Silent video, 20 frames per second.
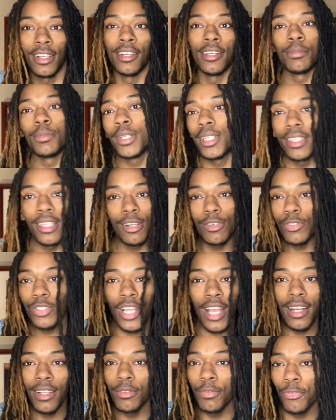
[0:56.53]
but don't try
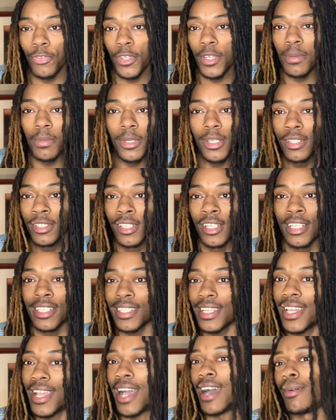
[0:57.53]
to, you feel me?
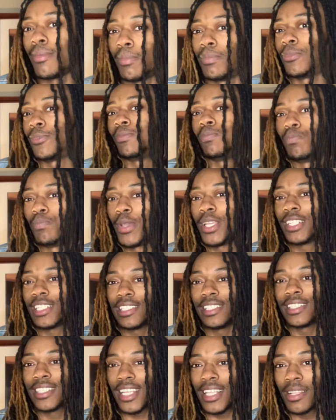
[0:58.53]
Say I'm basically
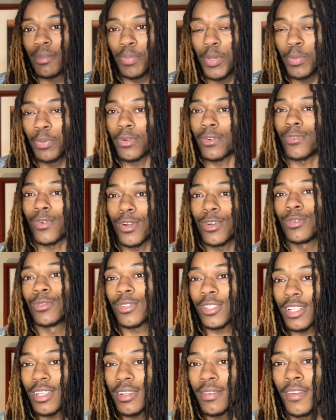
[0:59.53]
telling people the wrong
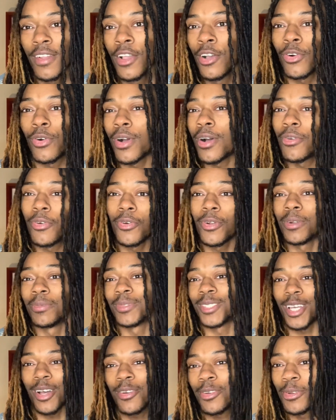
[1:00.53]
stuff or I don't know what I'm
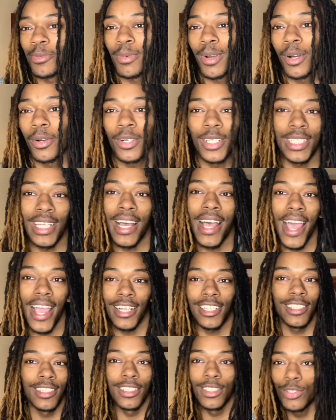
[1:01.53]
talking about because I
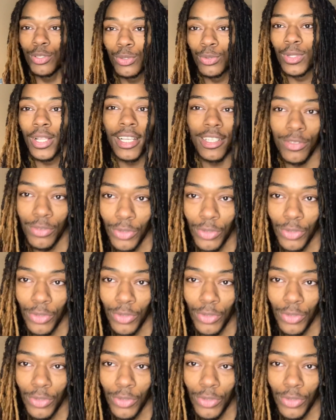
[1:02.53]
actually do. Nah,